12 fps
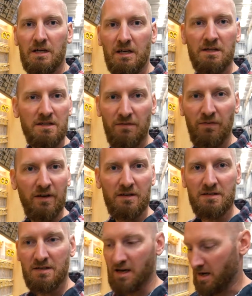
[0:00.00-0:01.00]
Easy
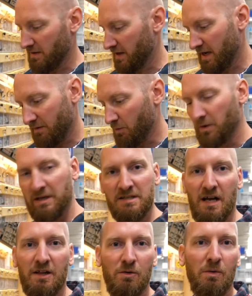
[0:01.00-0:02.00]
fix, they have
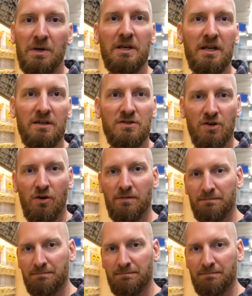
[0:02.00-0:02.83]
exactly what we need, so.